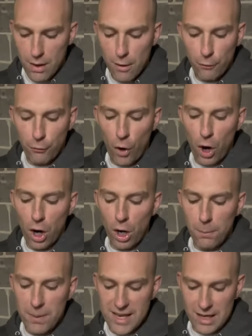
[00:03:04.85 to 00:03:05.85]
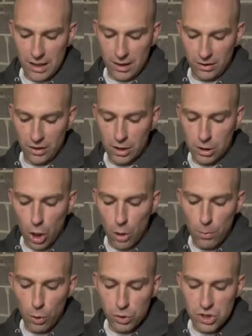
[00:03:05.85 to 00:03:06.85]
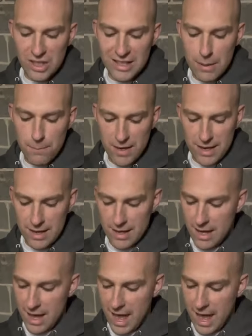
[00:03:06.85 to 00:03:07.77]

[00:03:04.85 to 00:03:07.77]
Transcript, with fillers: far beyond global GDP